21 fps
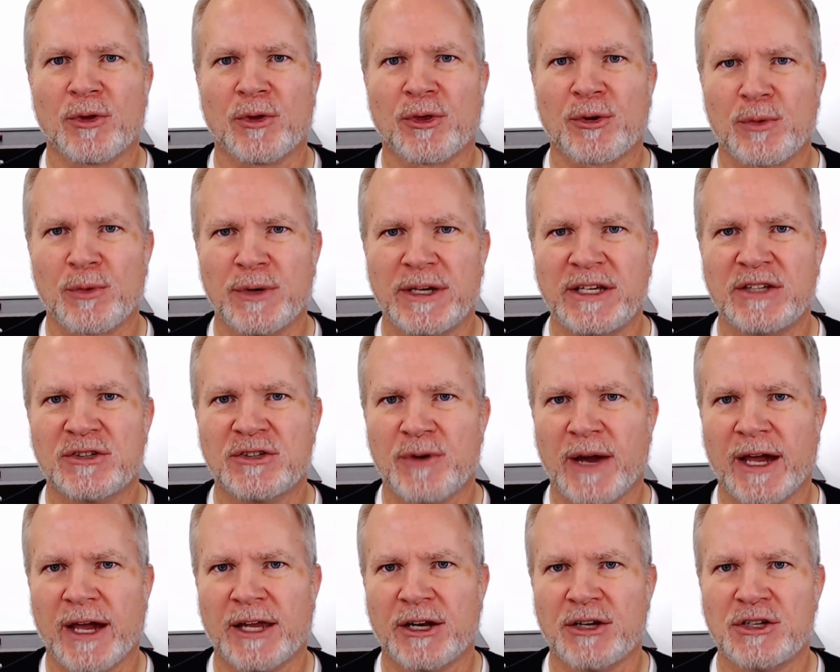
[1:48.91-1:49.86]
3
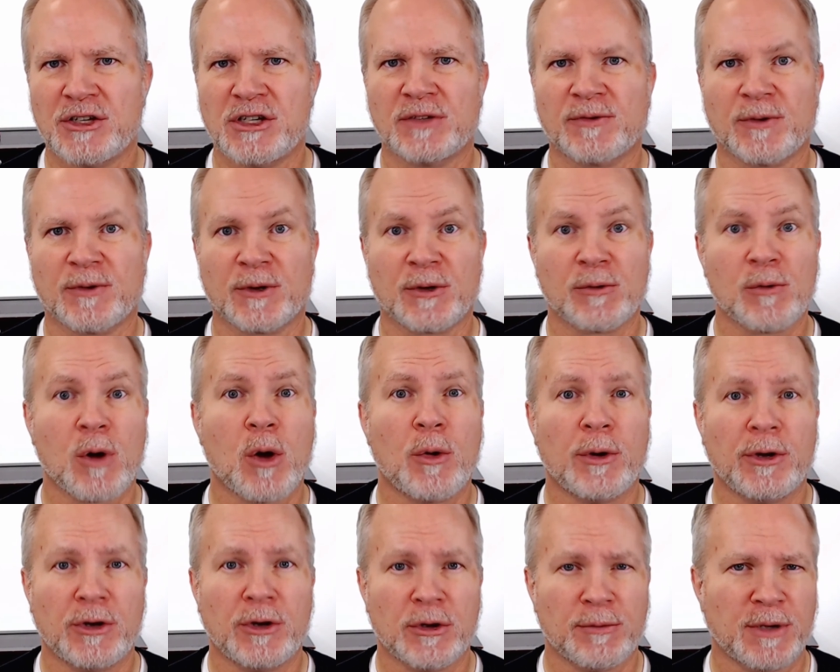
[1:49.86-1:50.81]
strategies for
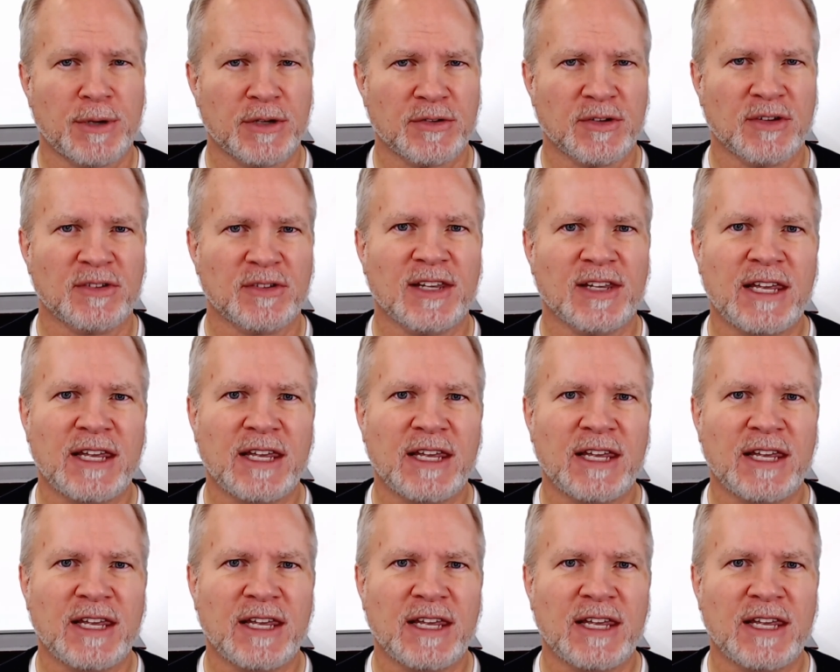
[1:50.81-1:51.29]
growing your business